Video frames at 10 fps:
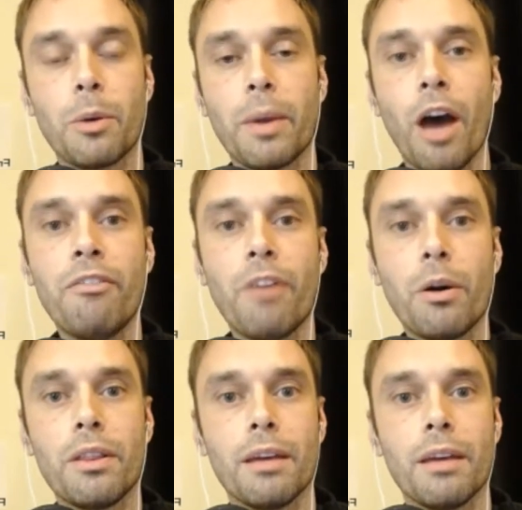we
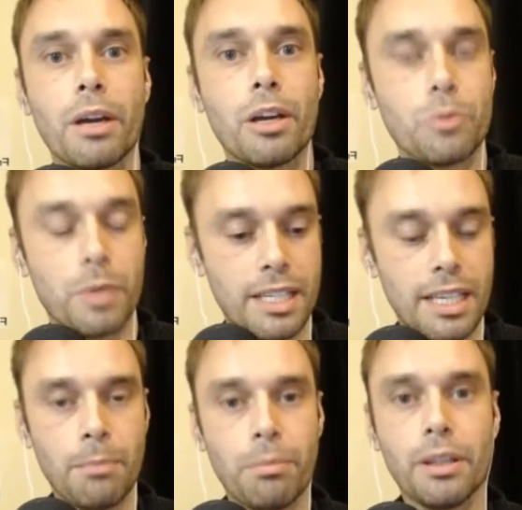unvoted them because we
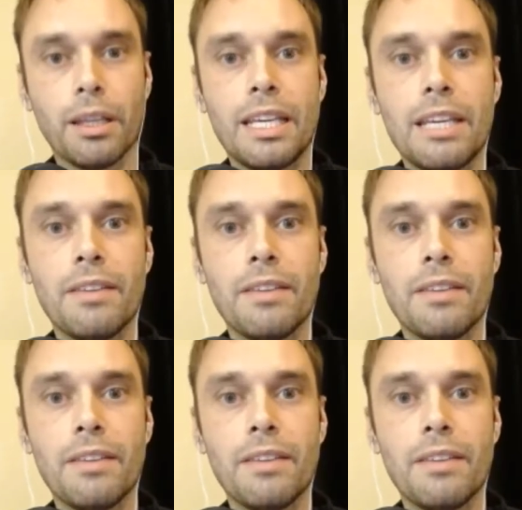didn't believe